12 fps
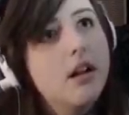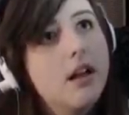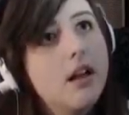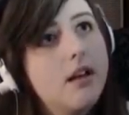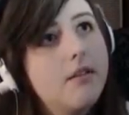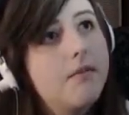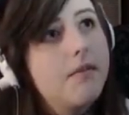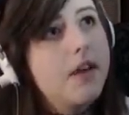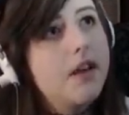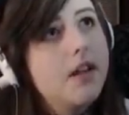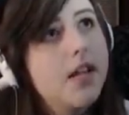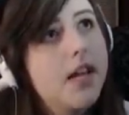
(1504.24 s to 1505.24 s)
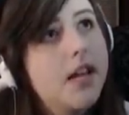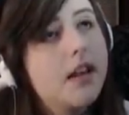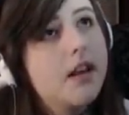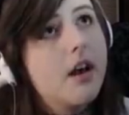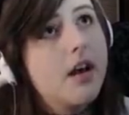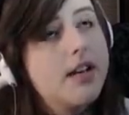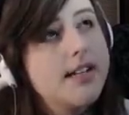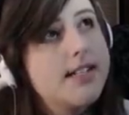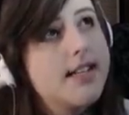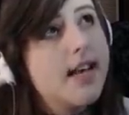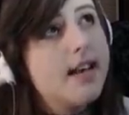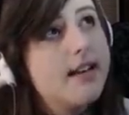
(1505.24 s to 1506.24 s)
I feel like God is
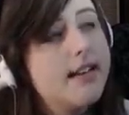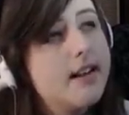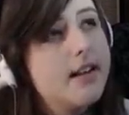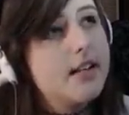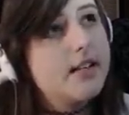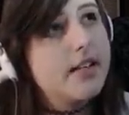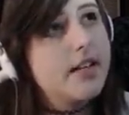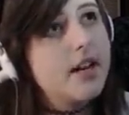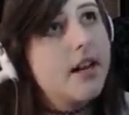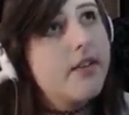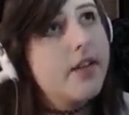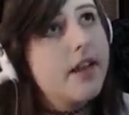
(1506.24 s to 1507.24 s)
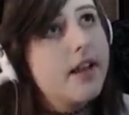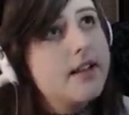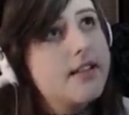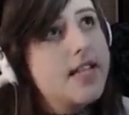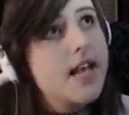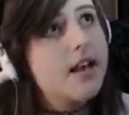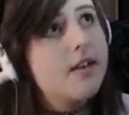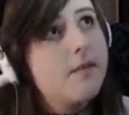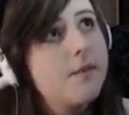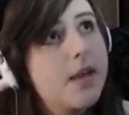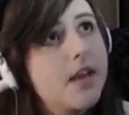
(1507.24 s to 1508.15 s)
dead and there is nothing inside of me.